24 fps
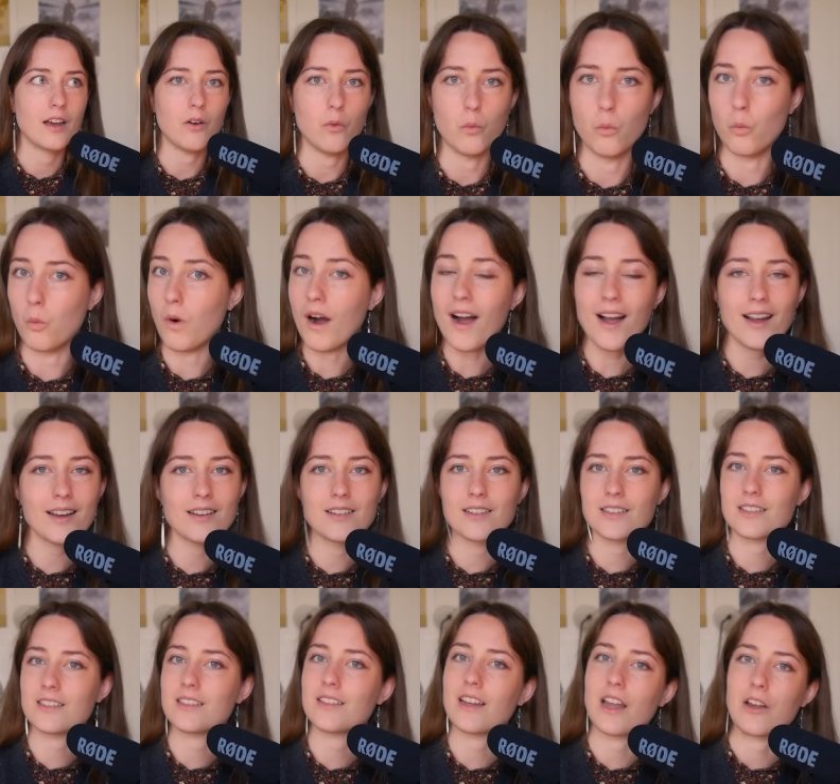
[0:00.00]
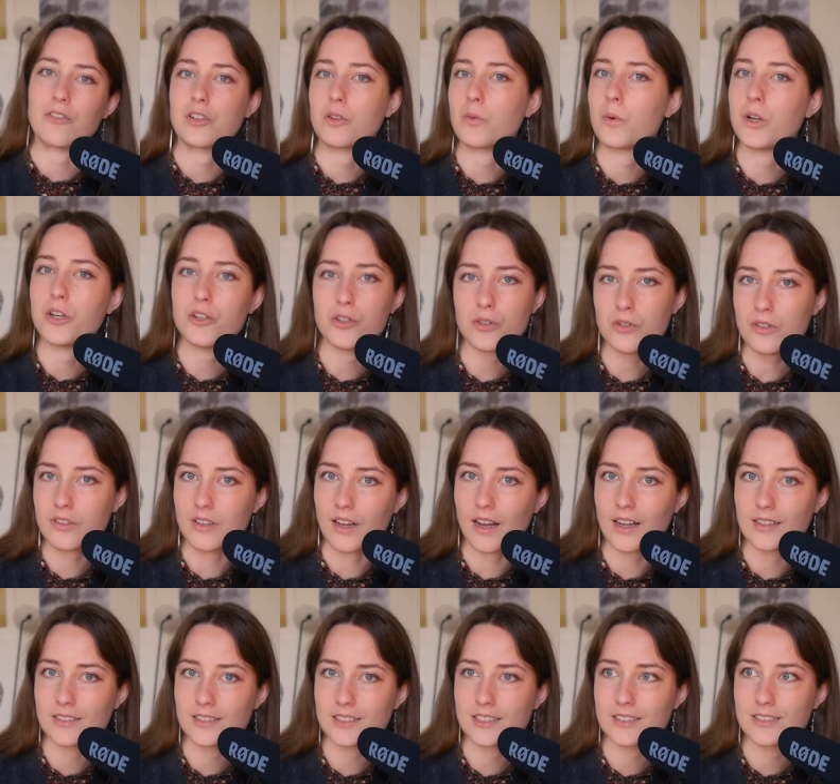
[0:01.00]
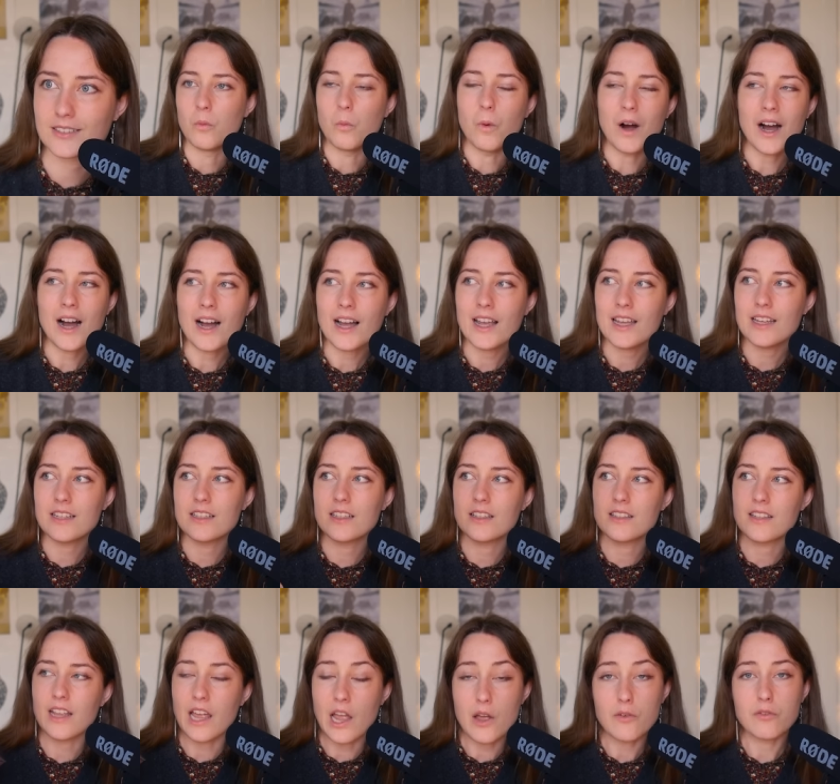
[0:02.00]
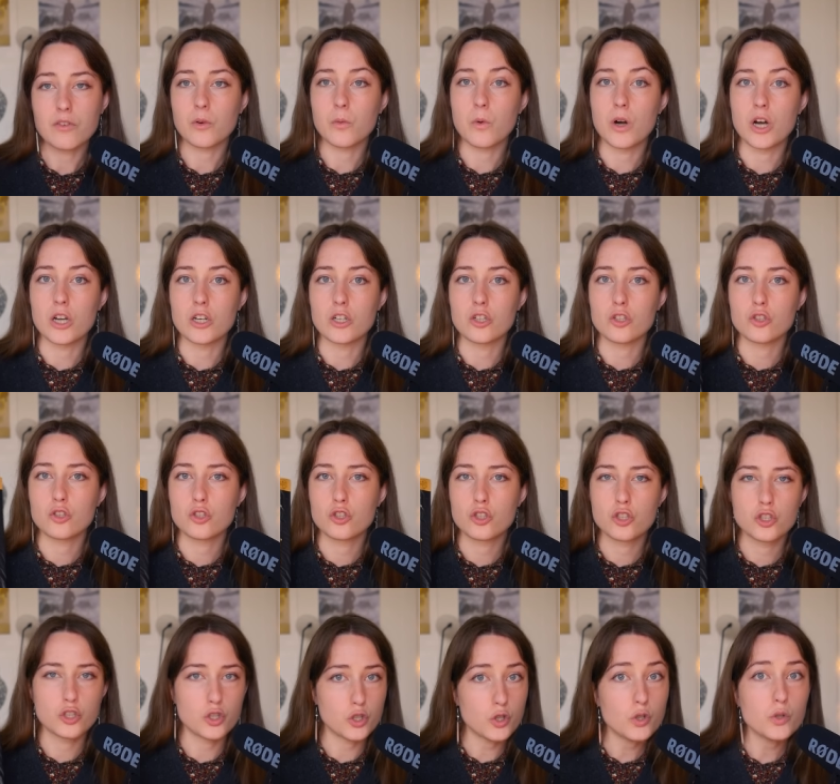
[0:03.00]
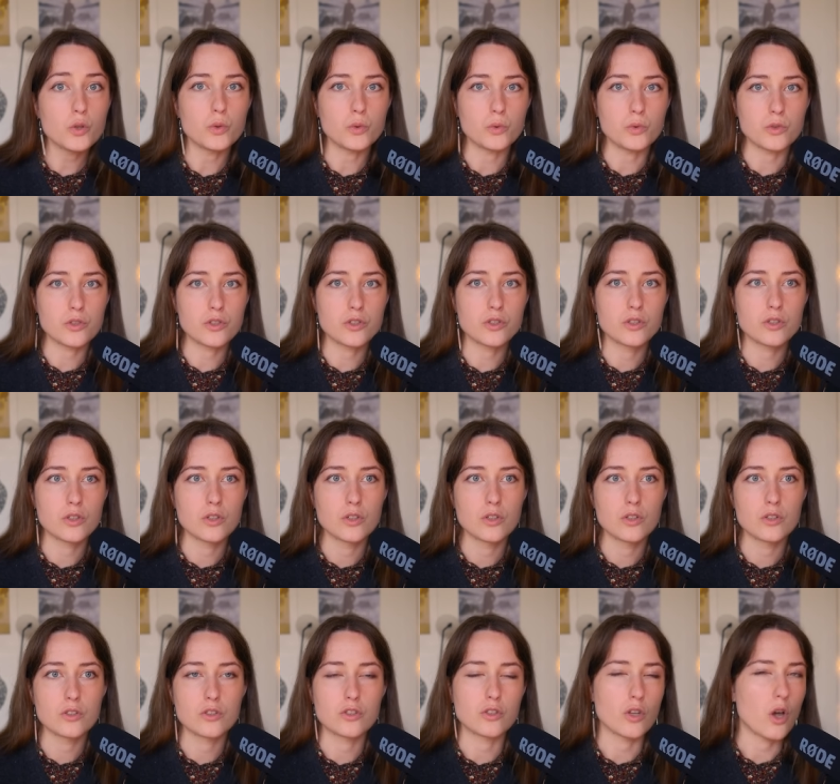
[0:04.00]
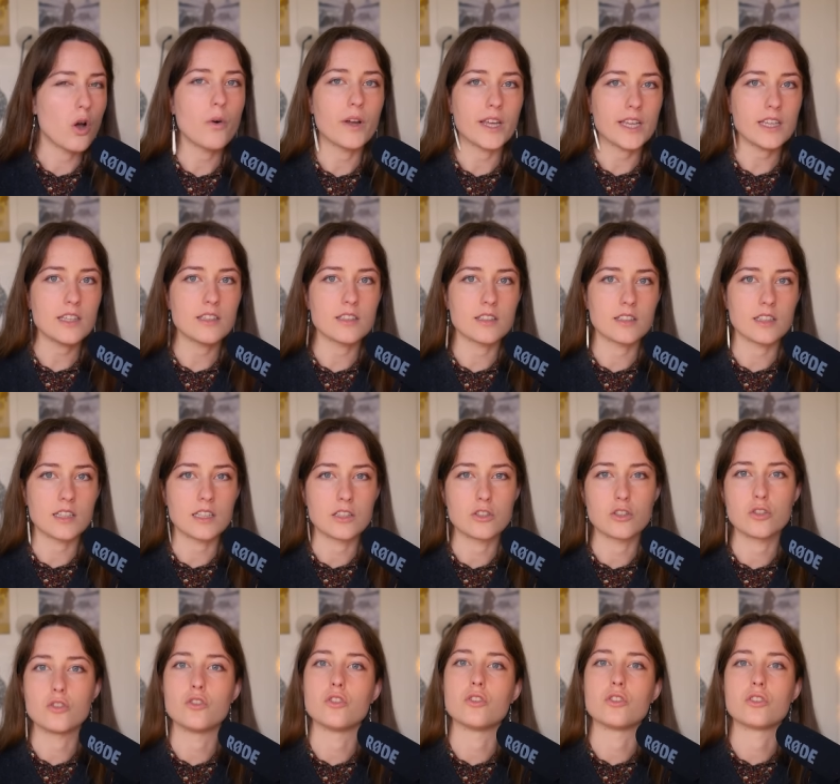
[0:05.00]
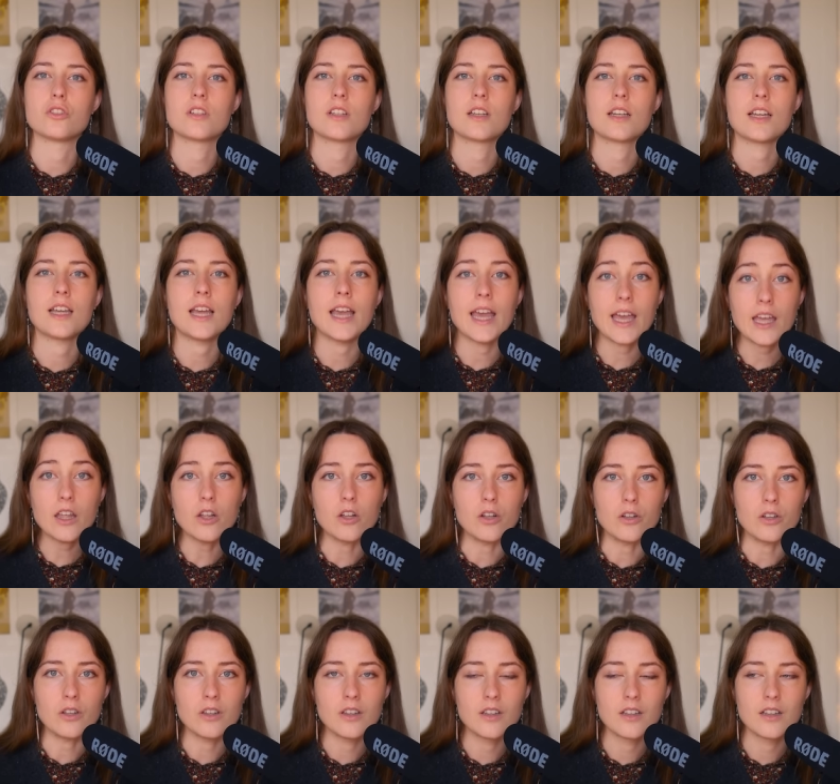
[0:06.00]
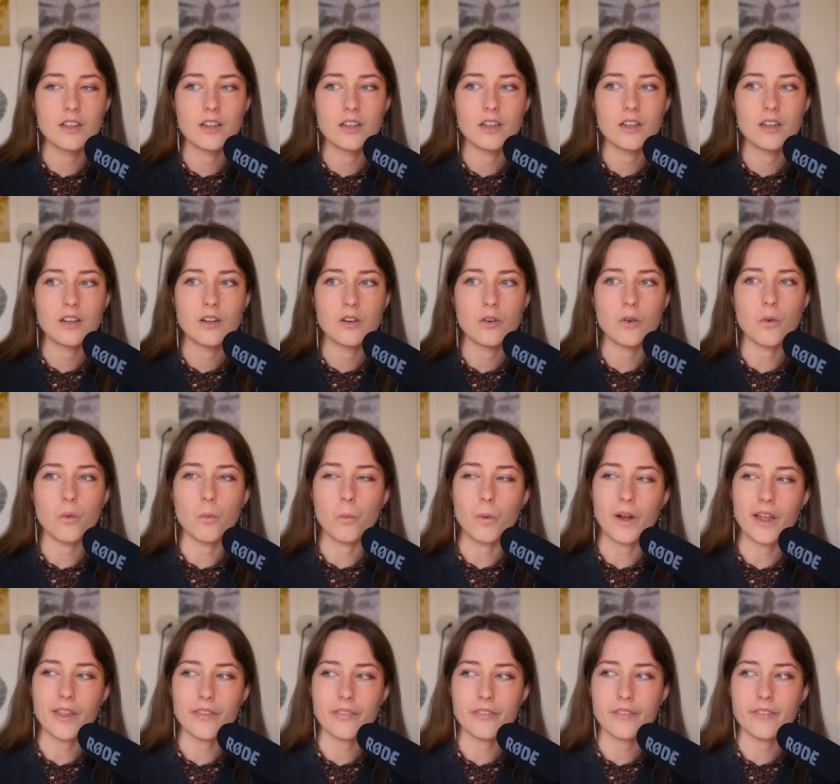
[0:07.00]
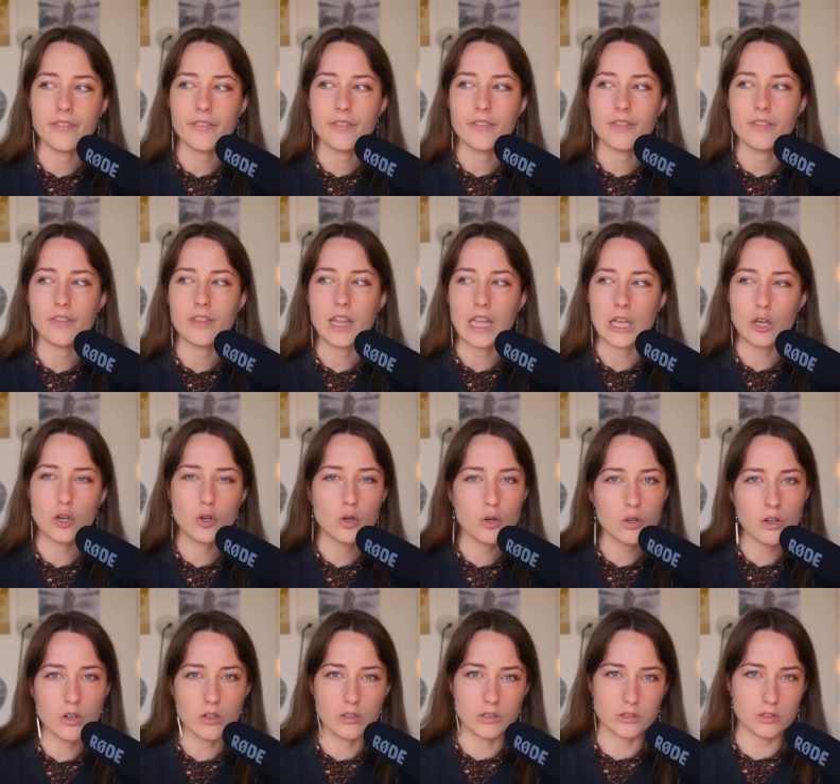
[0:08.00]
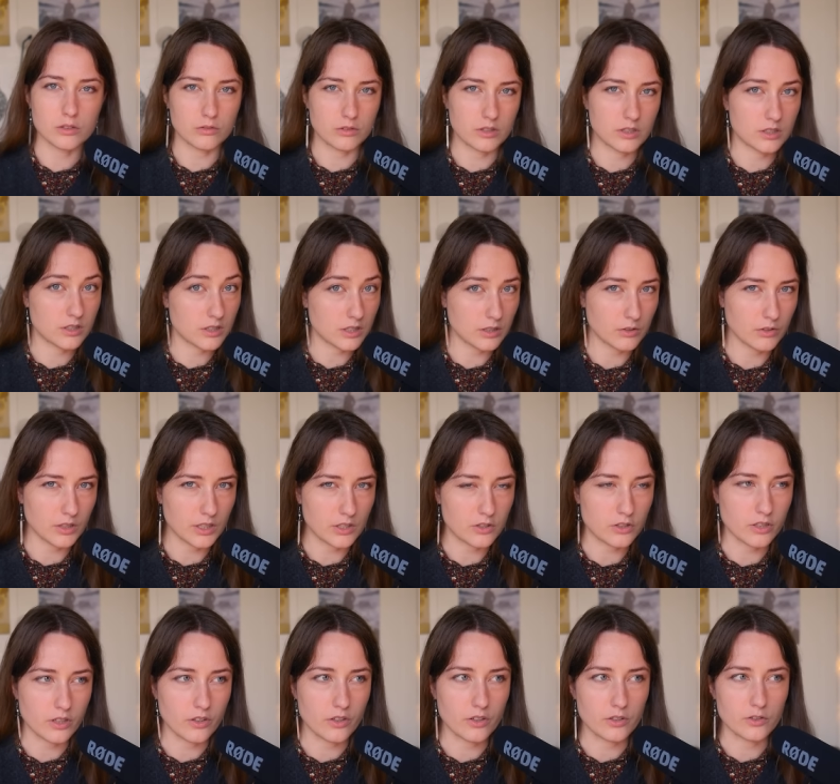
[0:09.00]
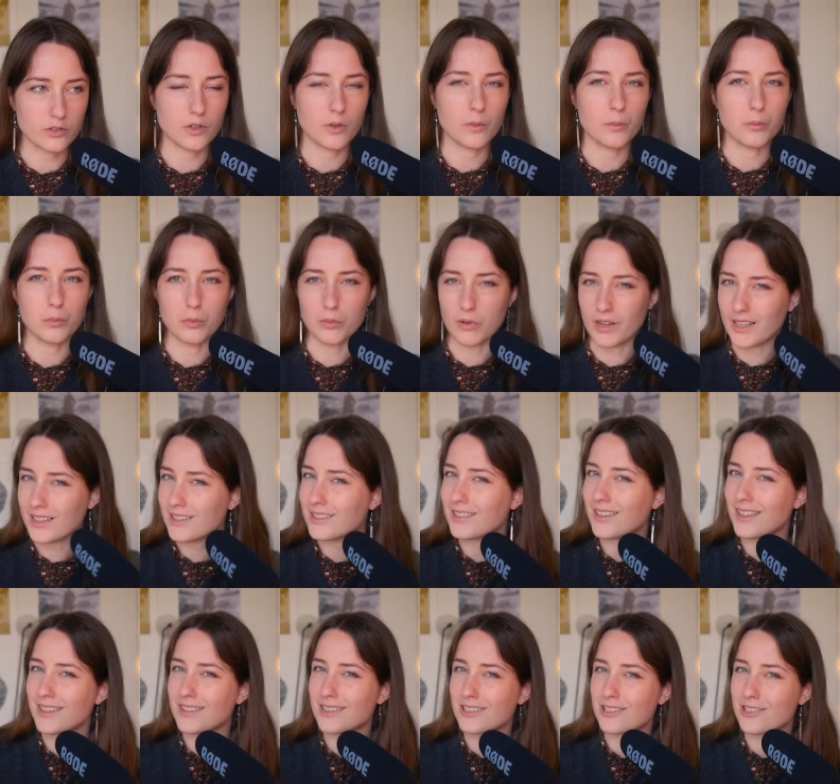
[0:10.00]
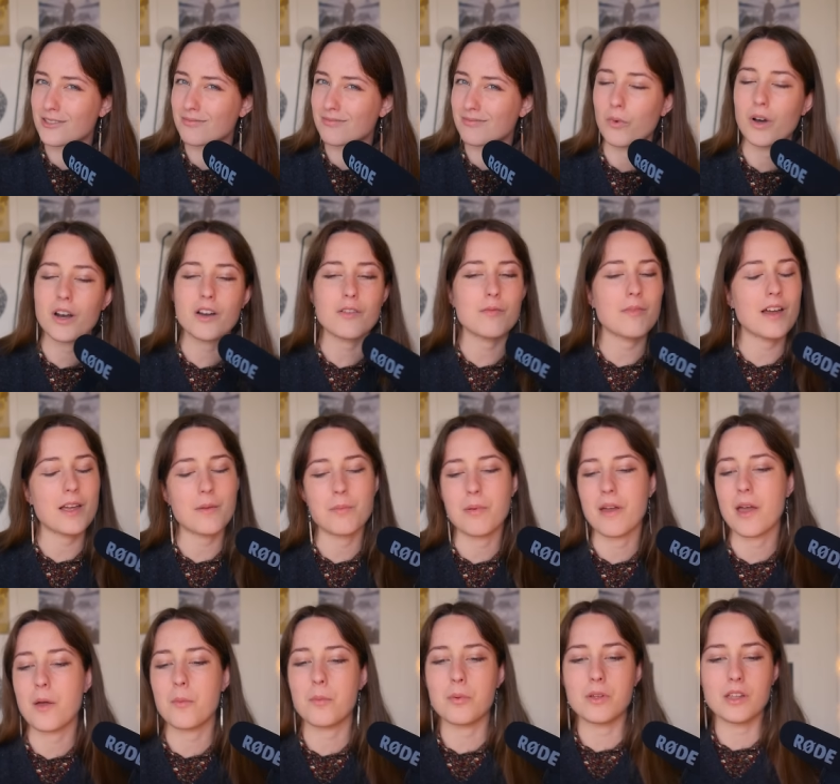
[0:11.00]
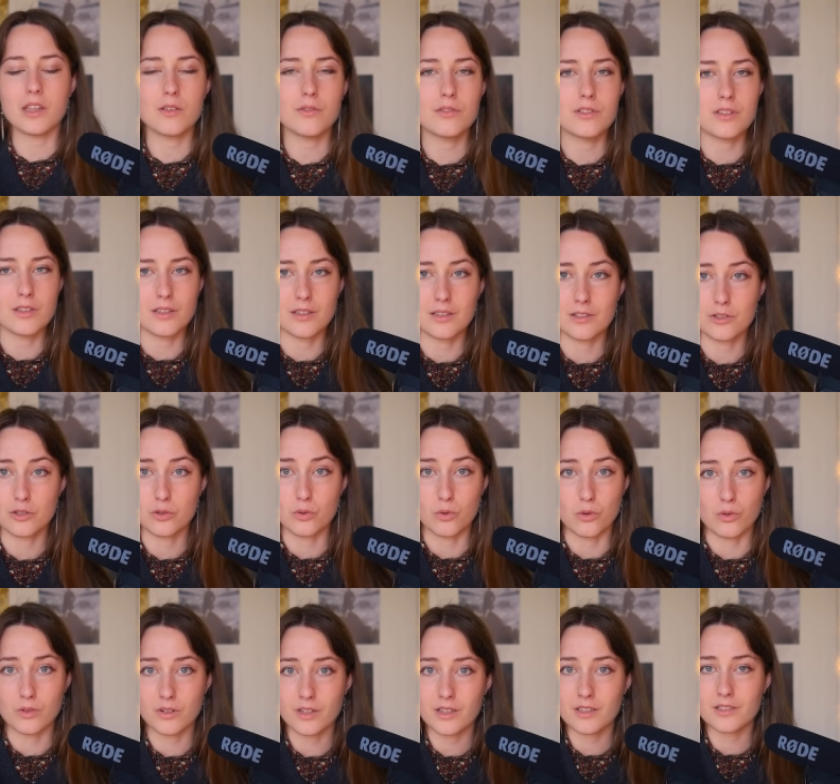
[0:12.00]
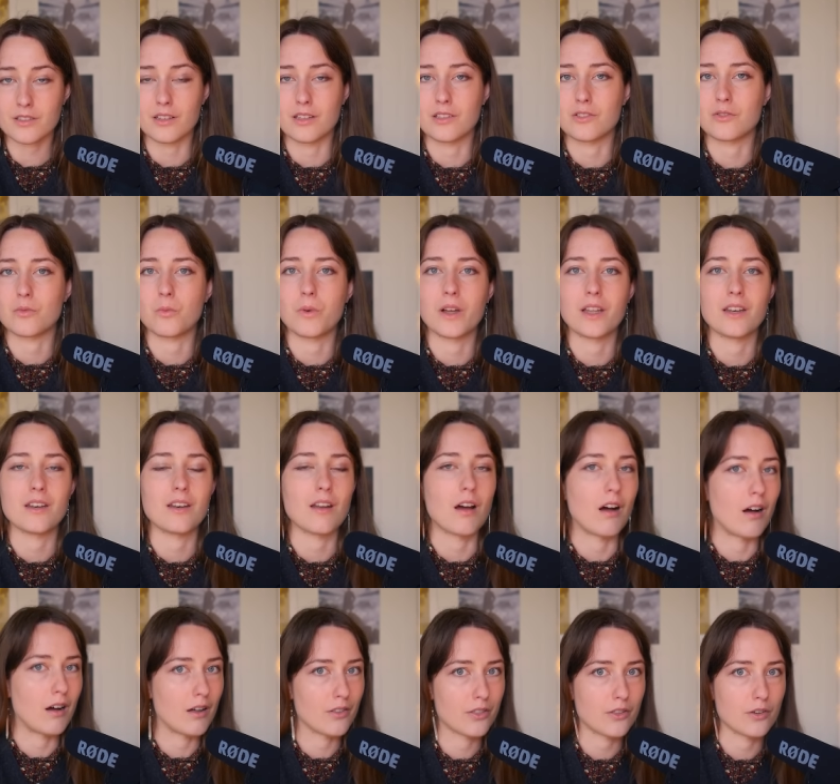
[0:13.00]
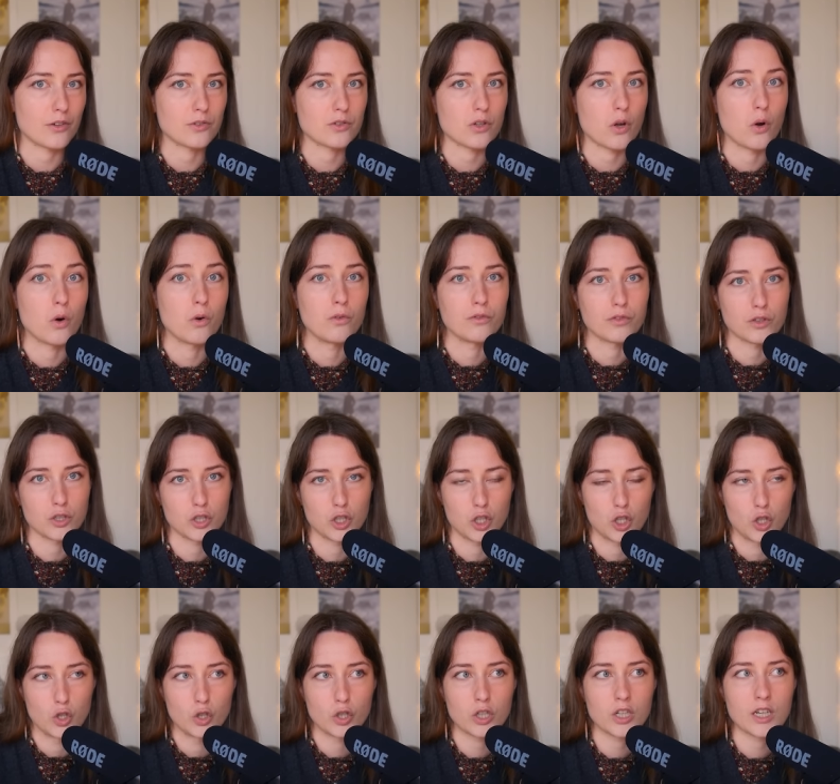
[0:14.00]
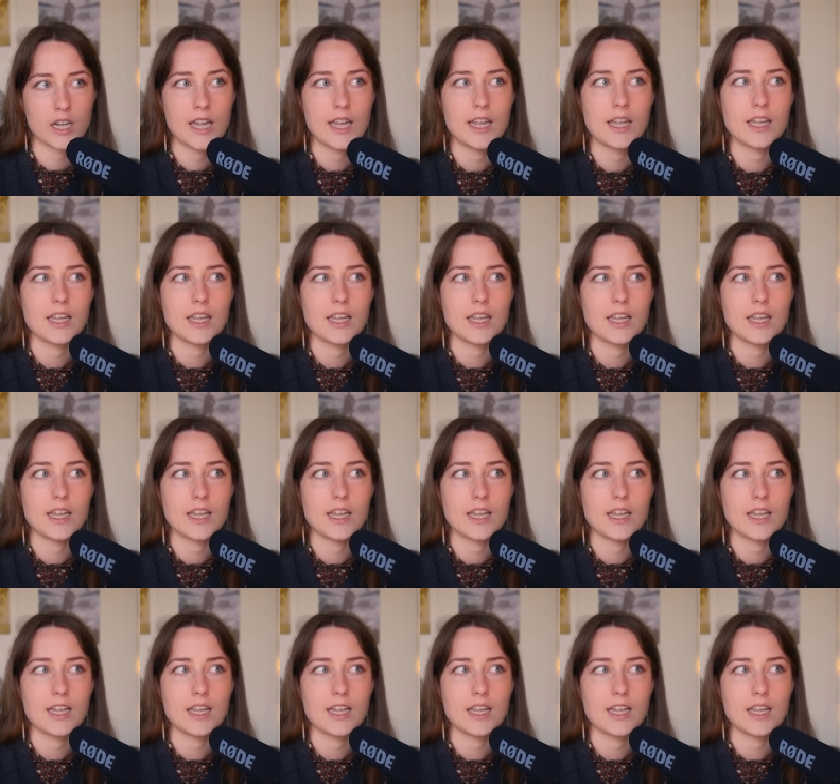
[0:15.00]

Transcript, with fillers: why doesn't everyone do that? Why does everyone choose so easily to just kill when they could also steal each other's bracelets? One of my pet peeves in stories is when authors overlook